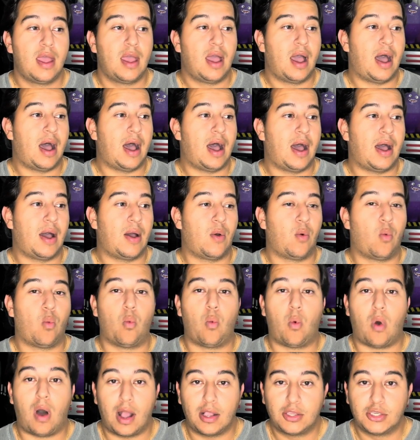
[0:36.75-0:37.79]

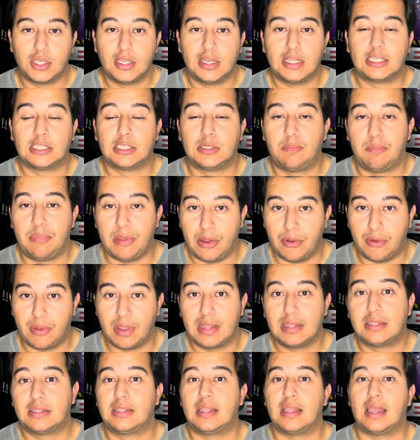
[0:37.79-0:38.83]
watch and
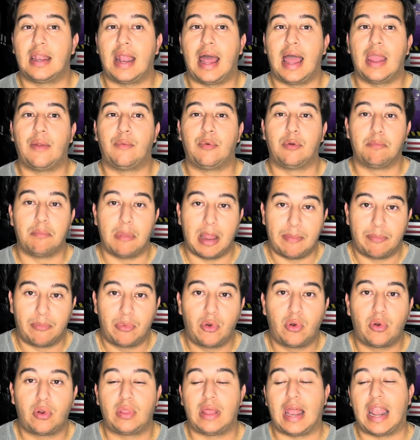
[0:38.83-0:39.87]
experience that I
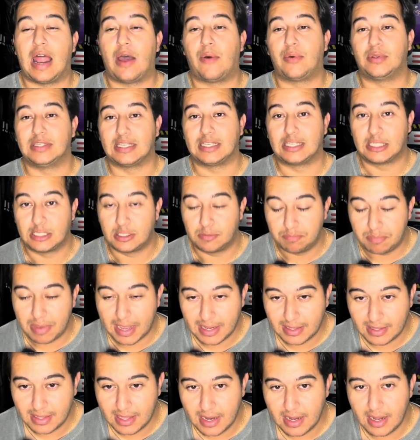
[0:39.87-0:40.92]
remember or that I was
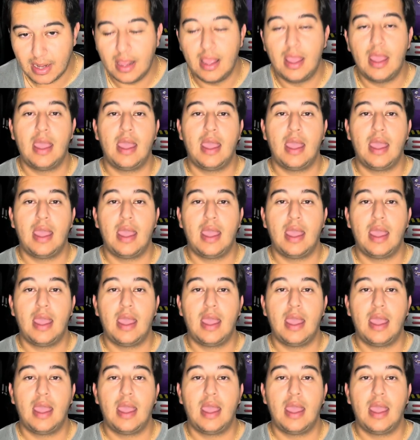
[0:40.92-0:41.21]
expecting.